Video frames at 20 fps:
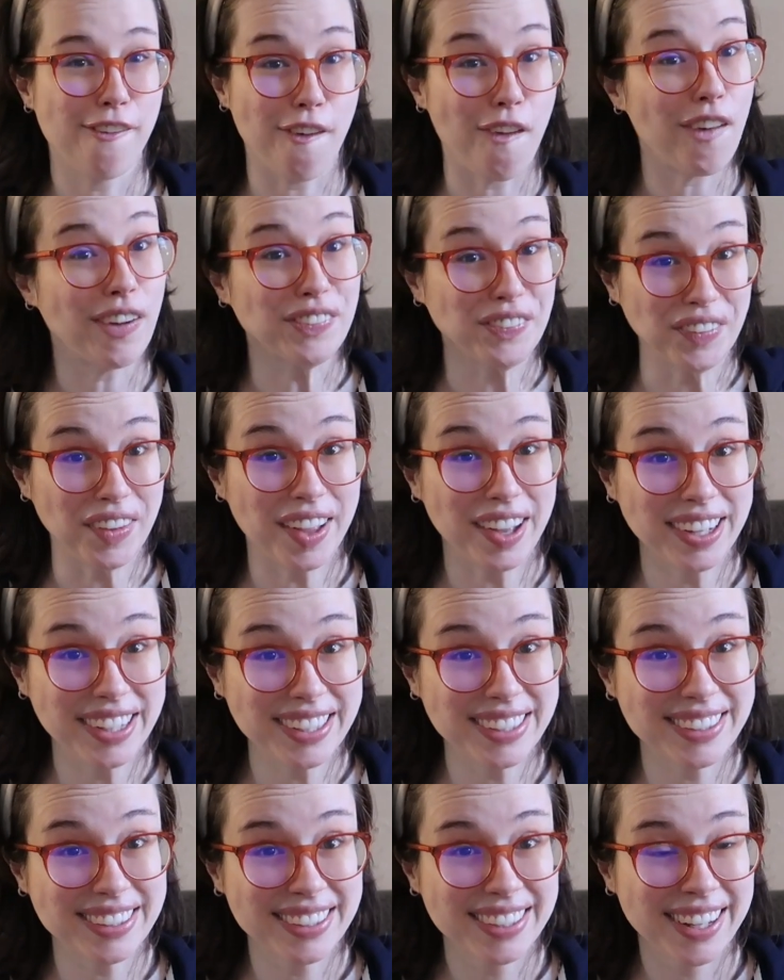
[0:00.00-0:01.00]

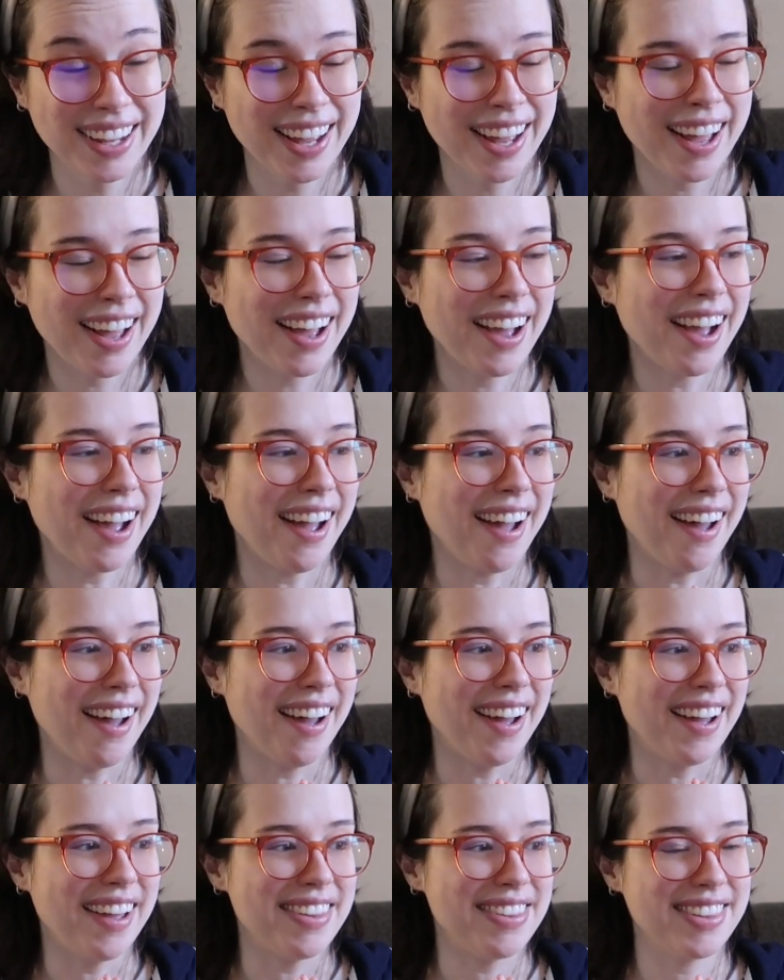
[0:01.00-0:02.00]
online
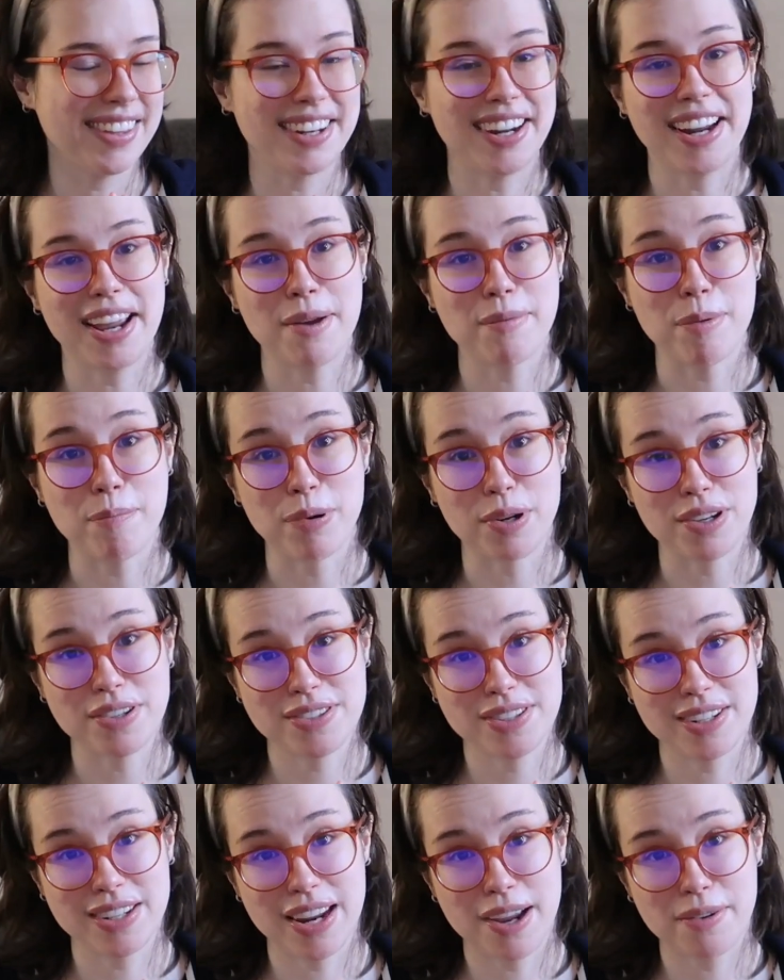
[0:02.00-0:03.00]
than I am in
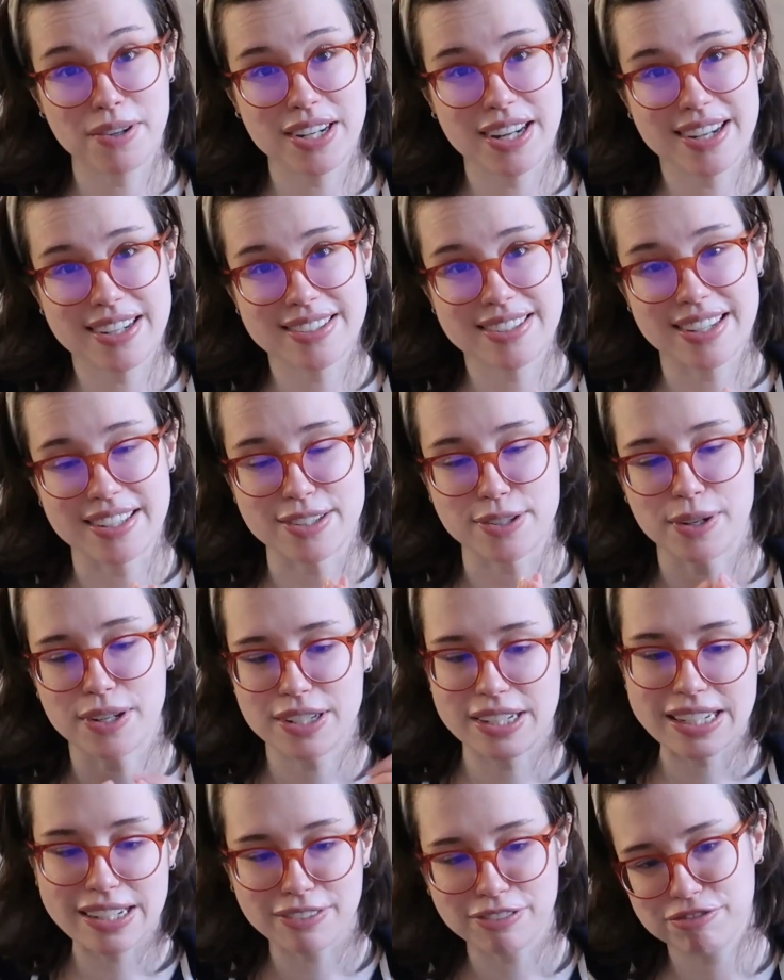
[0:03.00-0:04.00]
person nowadays. And so I
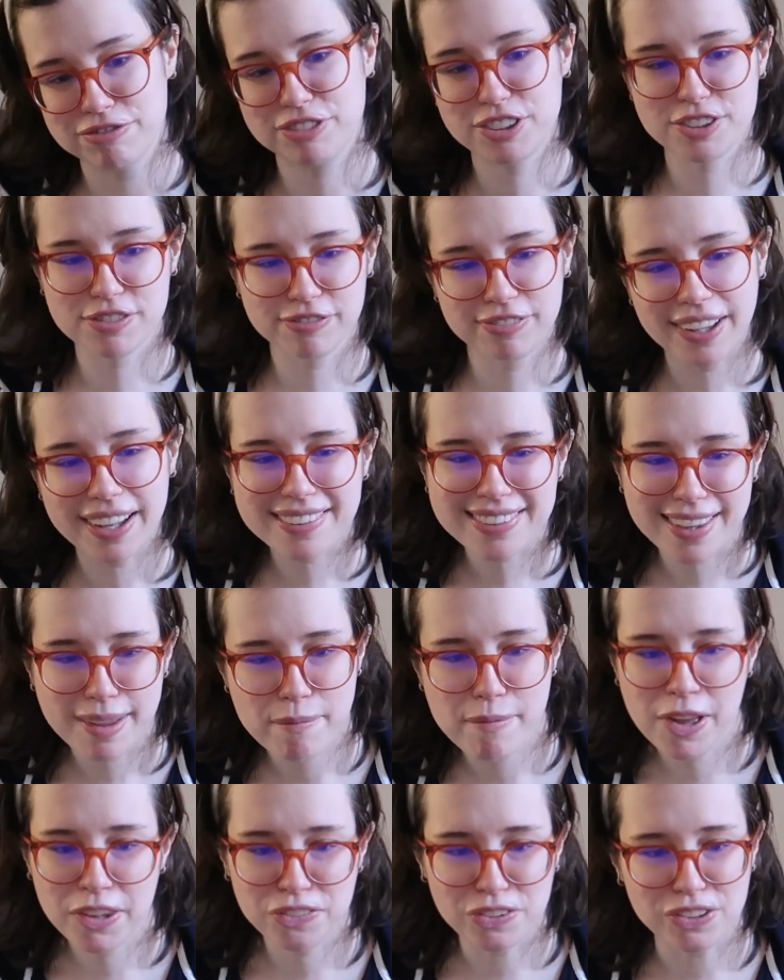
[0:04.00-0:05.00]
need to just flex
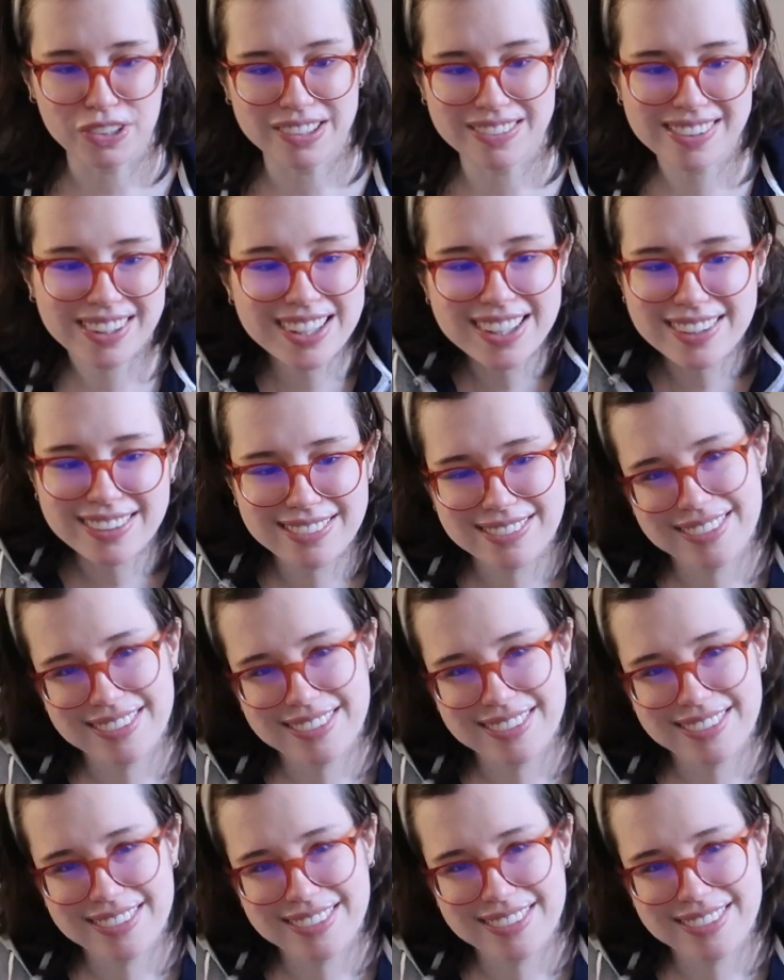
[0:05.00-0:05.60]
that muscle. And it's like,